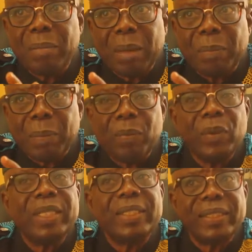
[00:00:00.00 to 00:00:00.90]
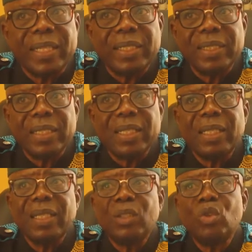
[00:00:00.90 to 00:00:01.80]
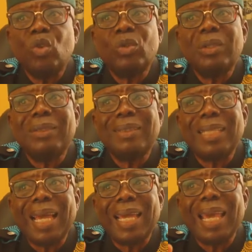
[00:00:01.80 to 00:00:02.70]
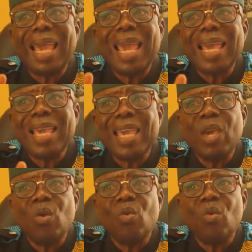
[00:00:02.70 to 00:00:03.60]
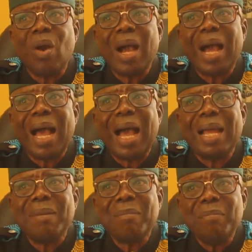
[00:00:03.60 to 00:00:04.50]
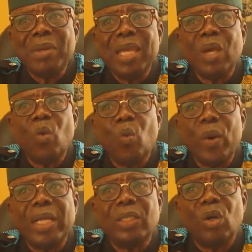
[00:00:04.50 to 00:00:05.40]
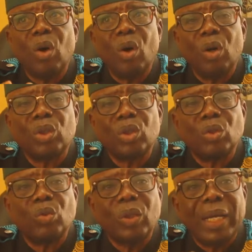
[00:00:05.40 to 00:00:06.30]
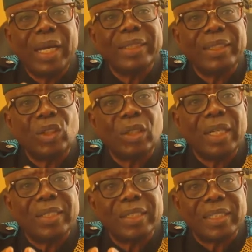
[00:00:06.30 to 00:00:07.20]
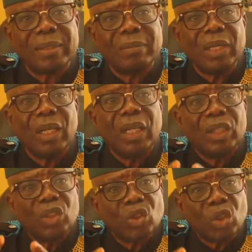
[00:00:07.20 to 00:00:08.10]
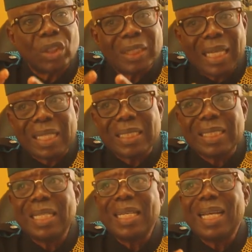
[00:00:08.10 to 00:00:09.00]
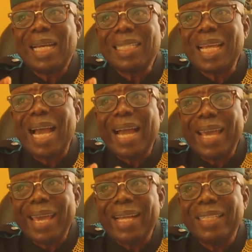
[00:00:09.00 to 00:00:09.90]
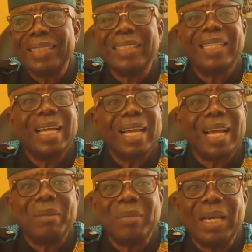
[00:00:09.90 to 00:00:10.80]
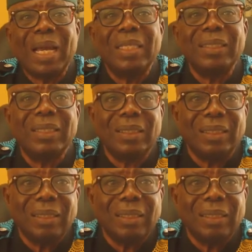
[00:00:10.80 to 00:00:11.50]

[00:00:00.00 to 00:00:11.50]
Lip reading: people in the states to take a cue and be with Osun Health Insurance Scheme such that their health can be guaranteed